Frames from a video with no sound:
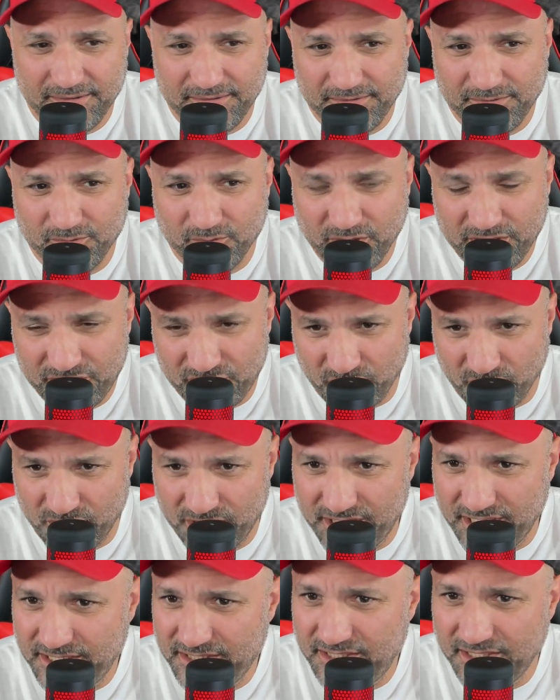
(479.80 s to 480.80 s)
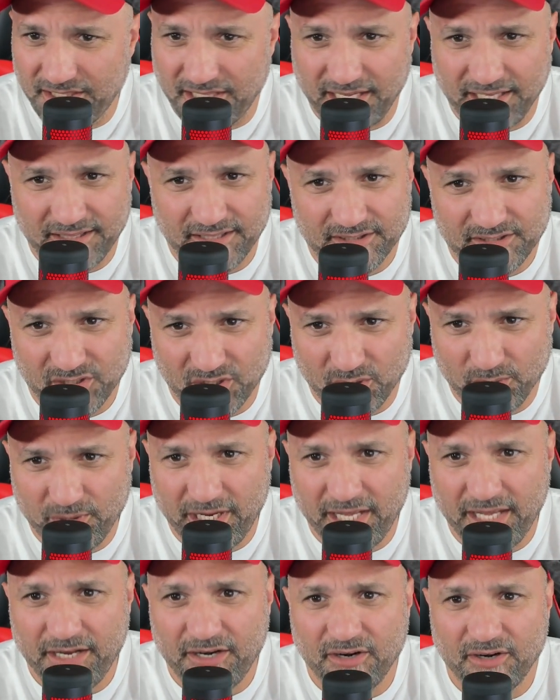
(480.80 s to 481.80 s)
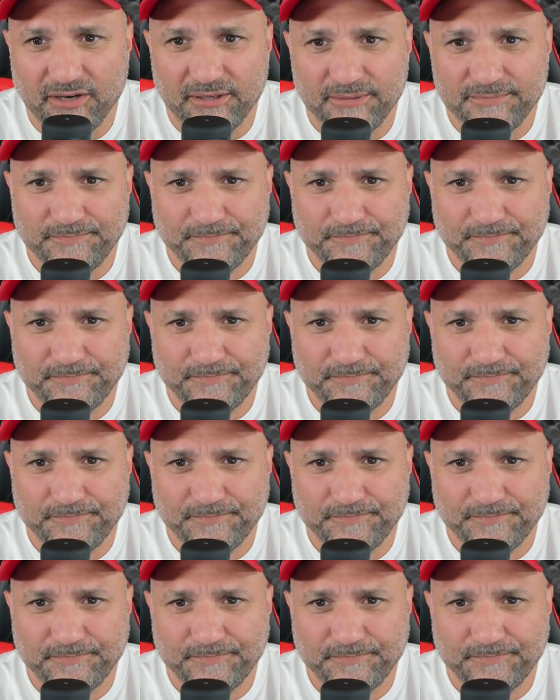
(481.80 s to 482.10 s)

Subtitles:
research into like the Terminator